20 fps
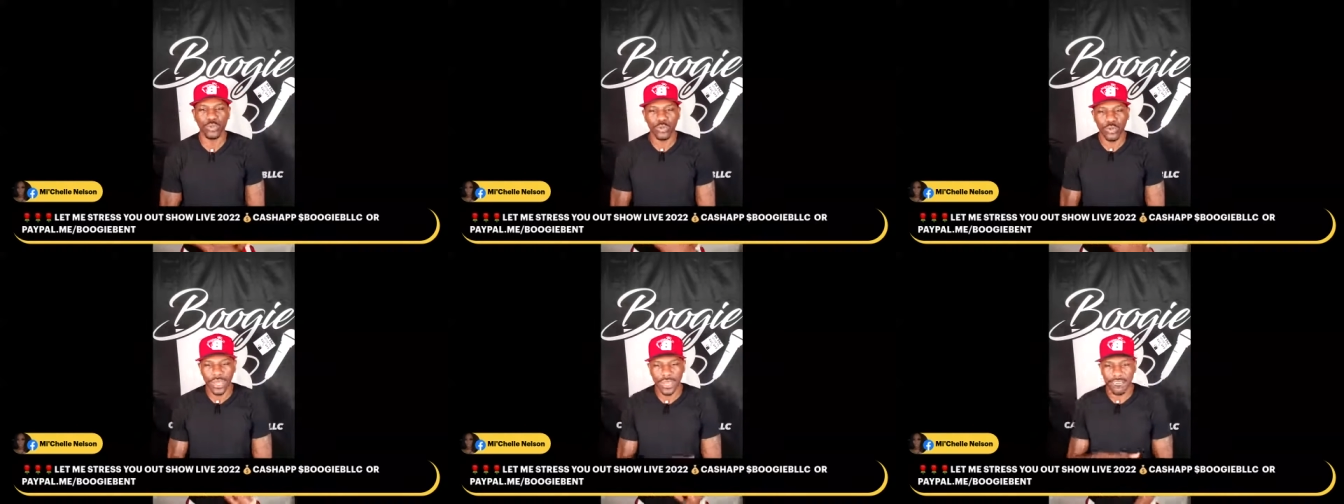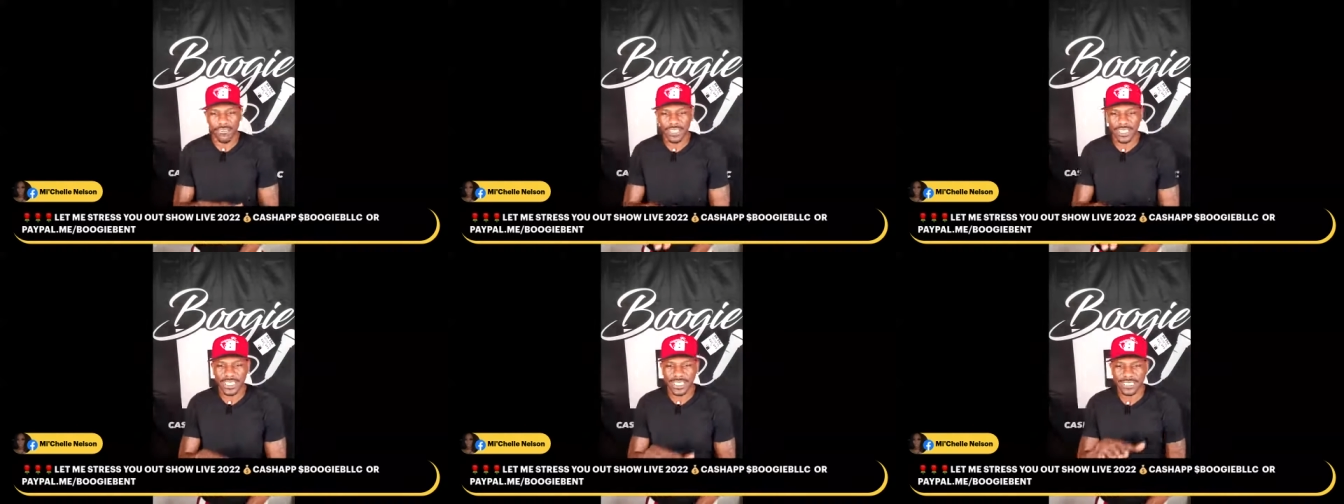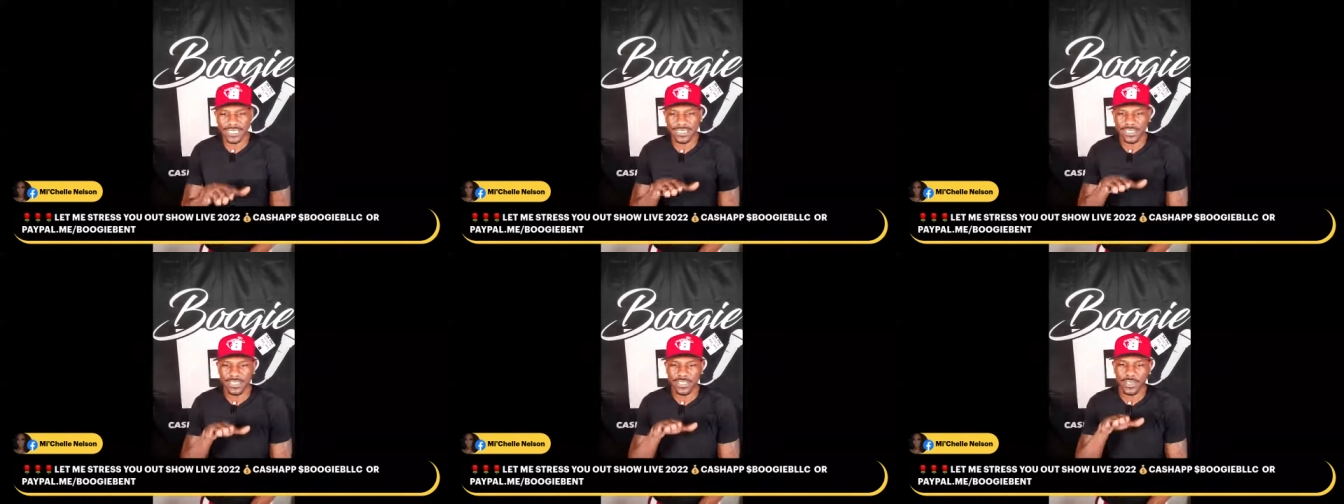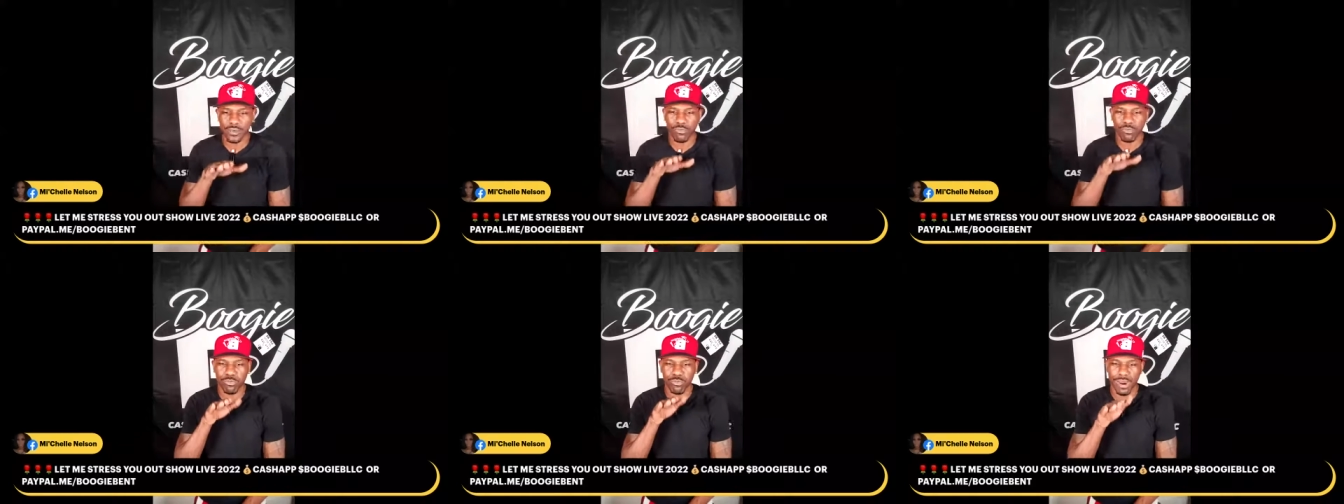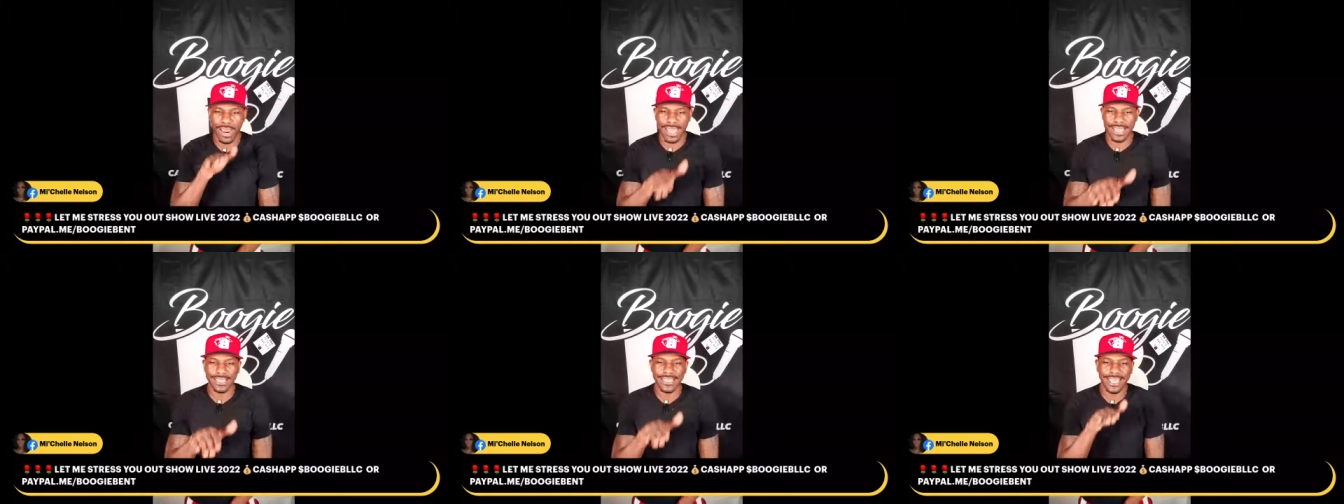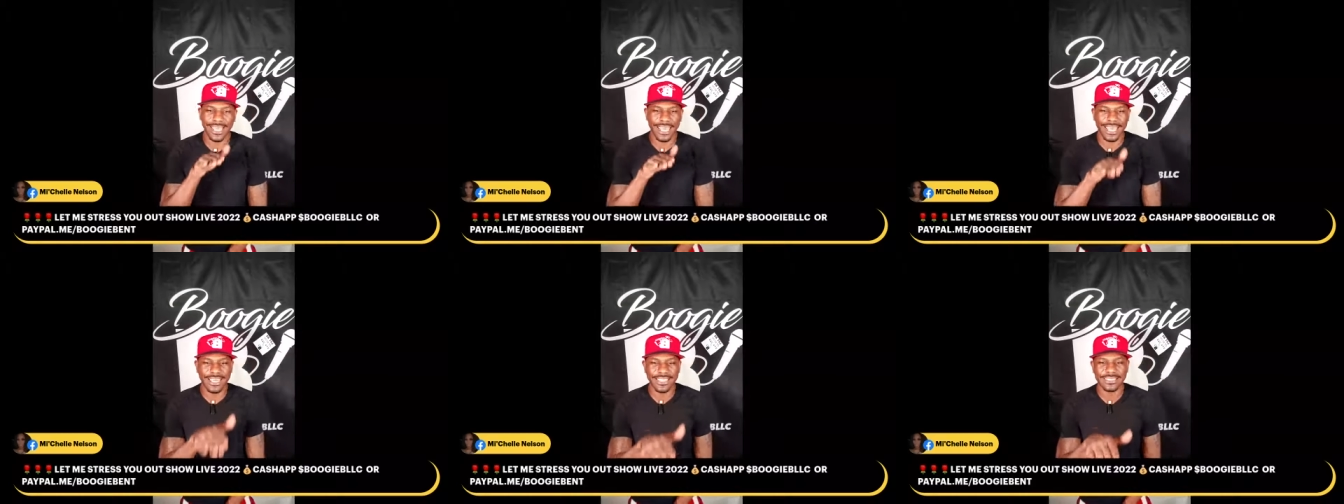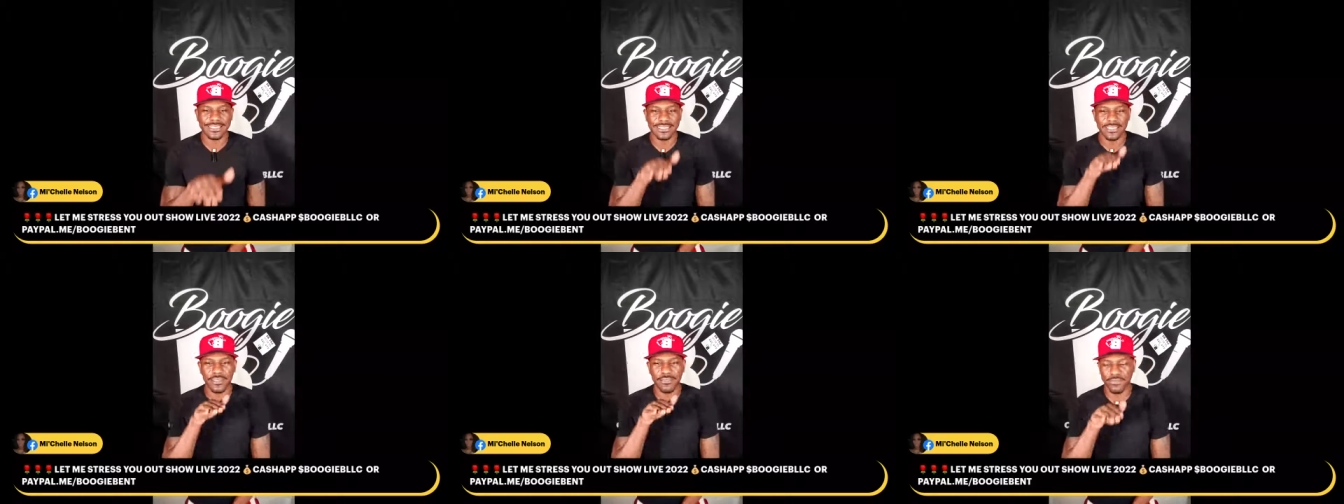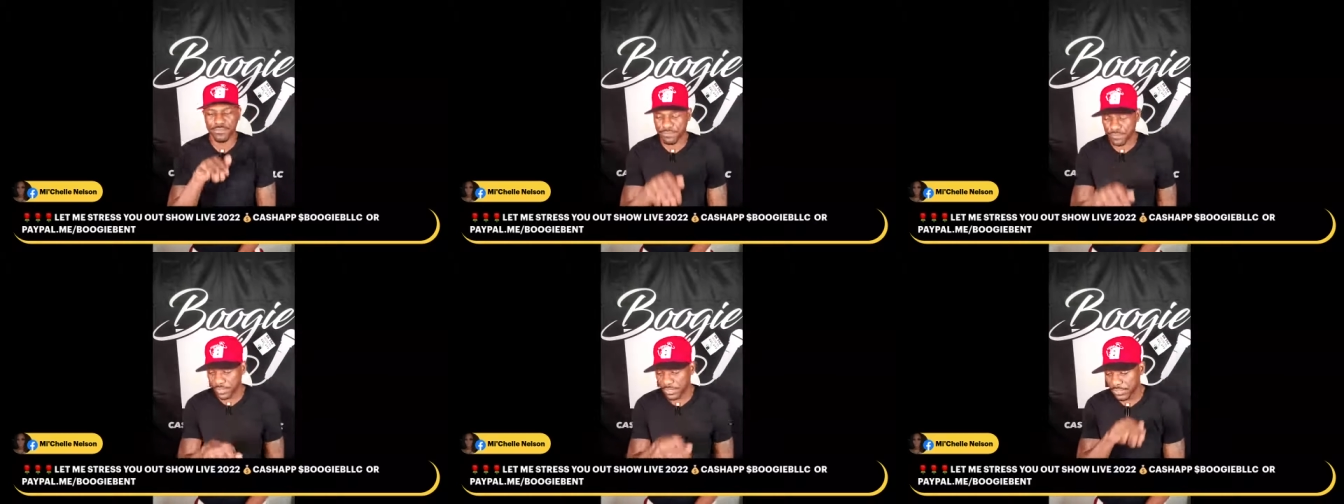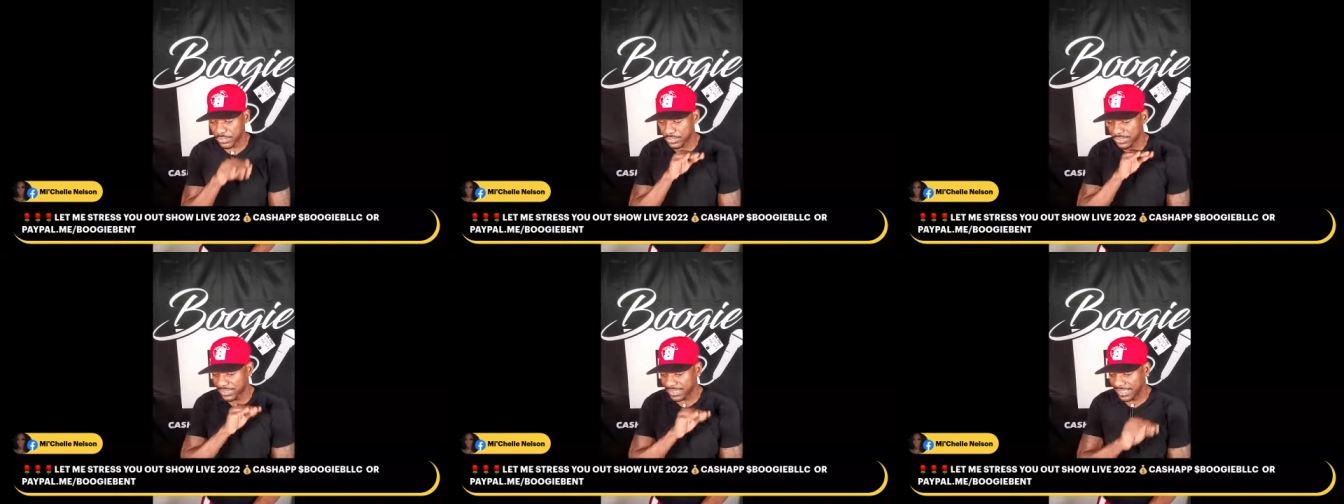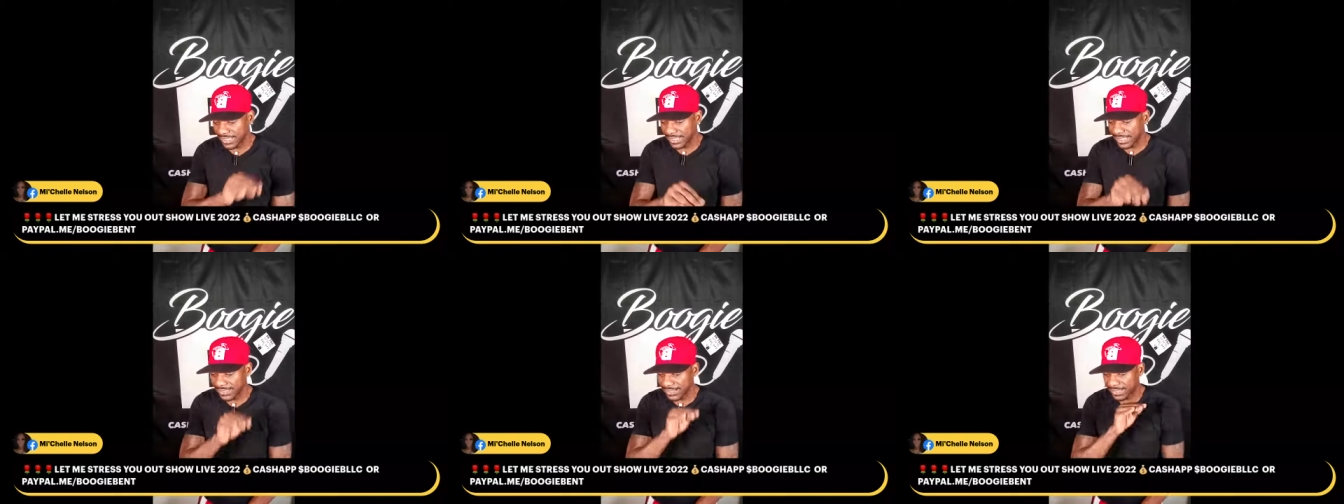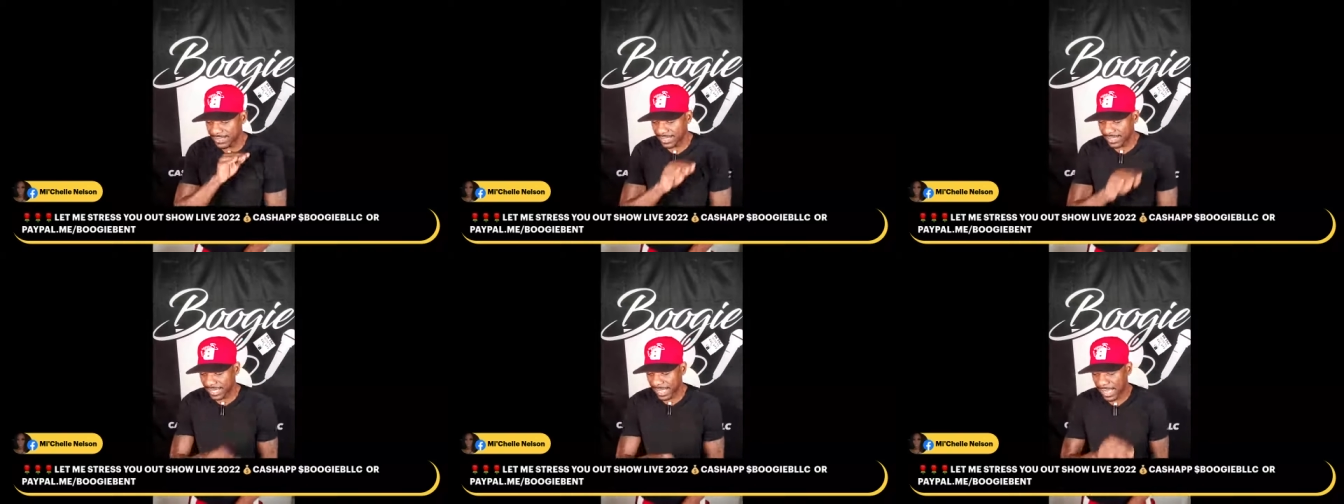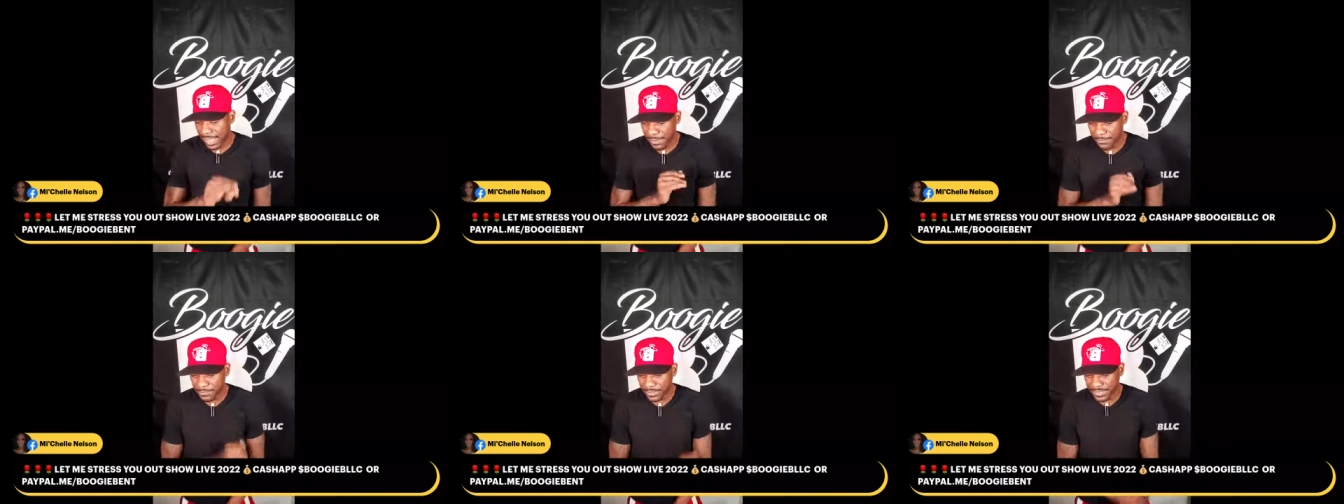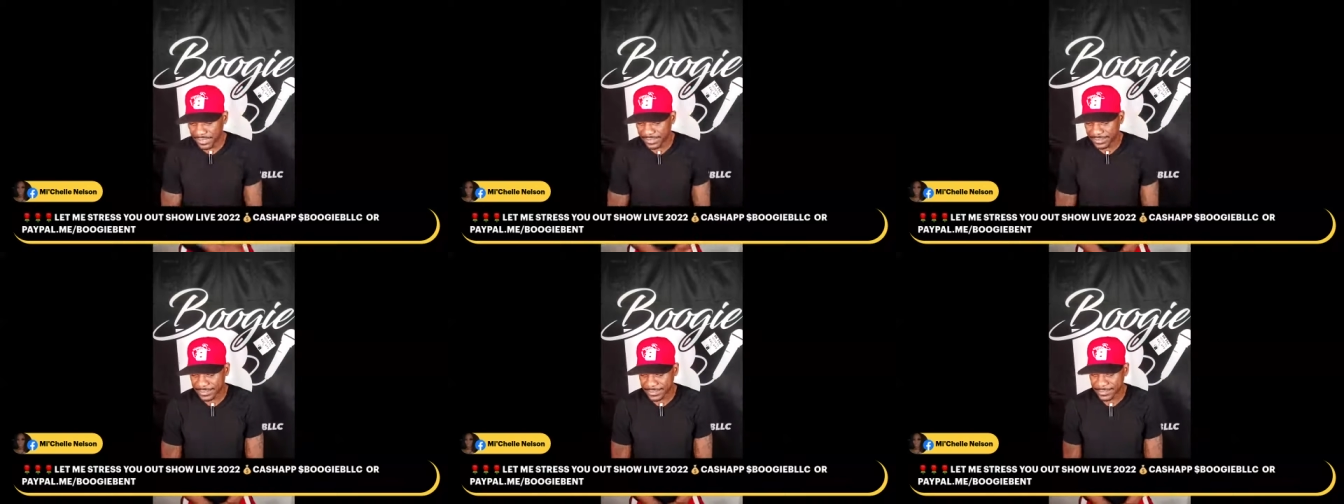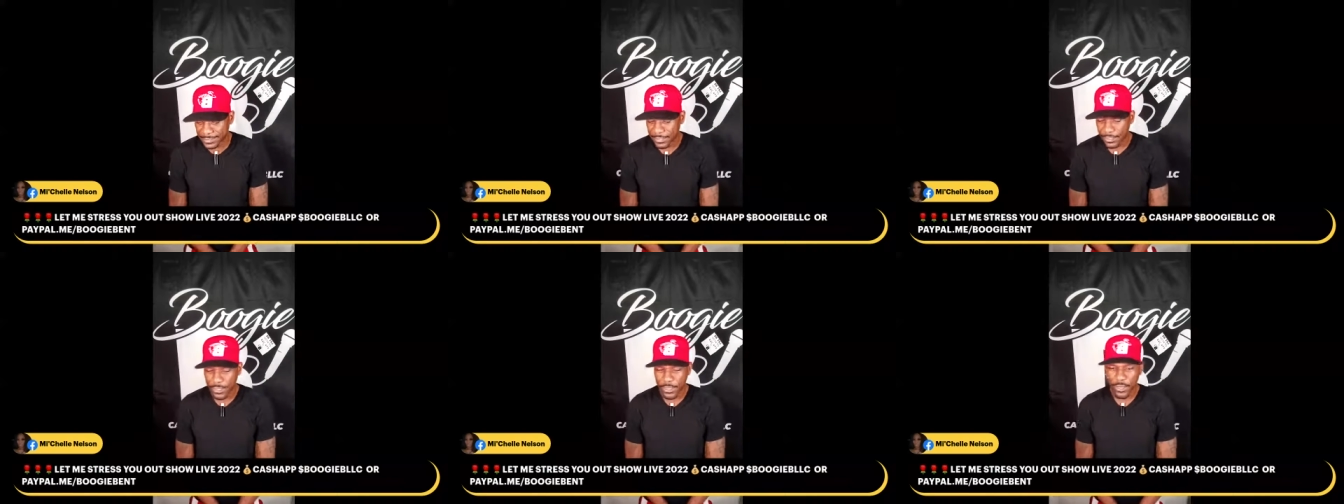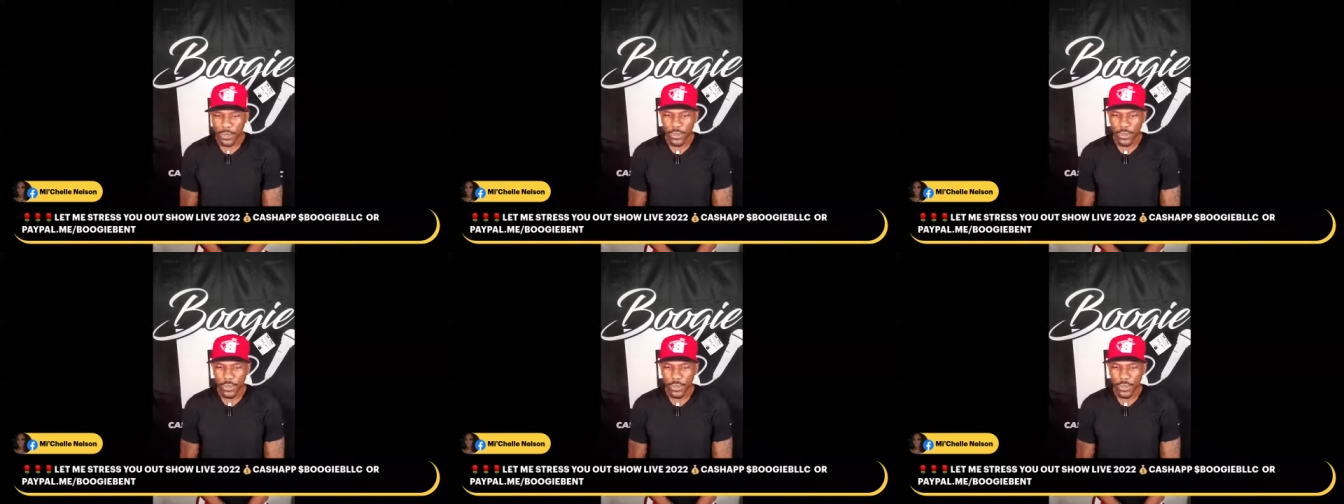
Whoever gets the right answer first in the comments